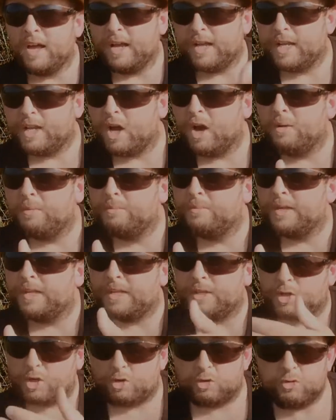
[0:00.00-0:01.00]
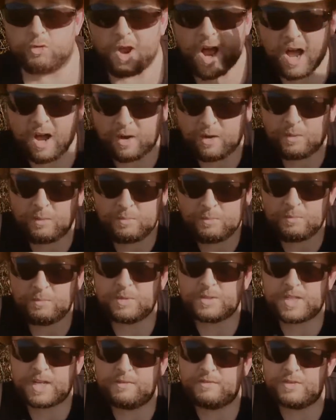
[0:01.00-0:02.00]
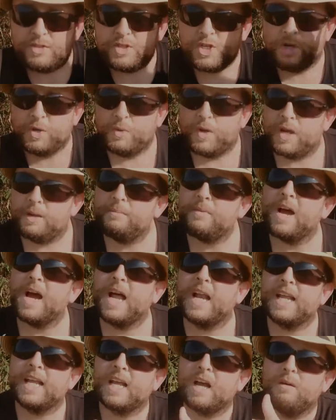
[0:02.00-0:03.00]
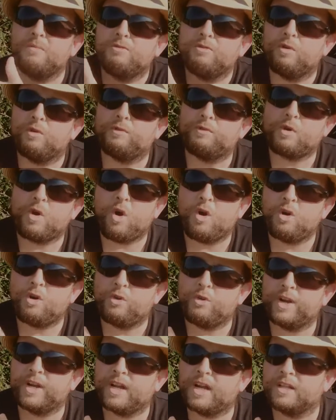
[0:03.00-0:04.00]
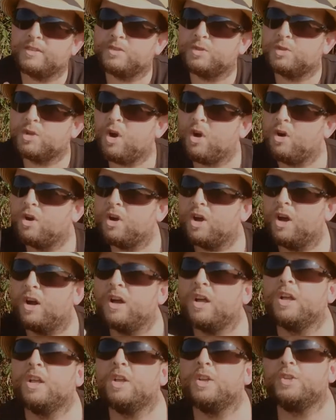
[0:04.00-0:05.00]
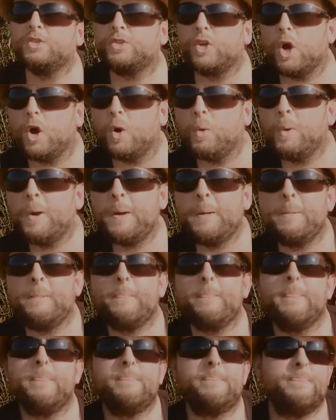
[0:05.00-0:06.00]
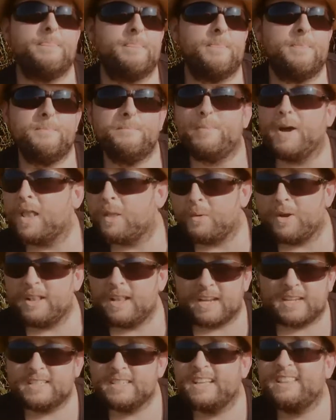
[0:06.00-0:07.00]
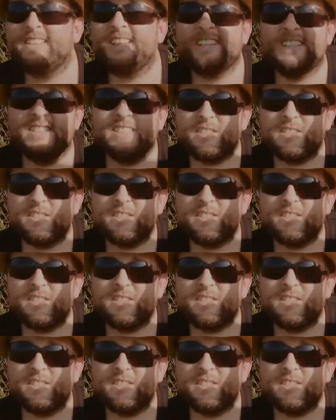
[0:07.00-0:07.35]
And he come and he crown was given to him, and he come forth conquering and to conquer. So by the way, like I said, this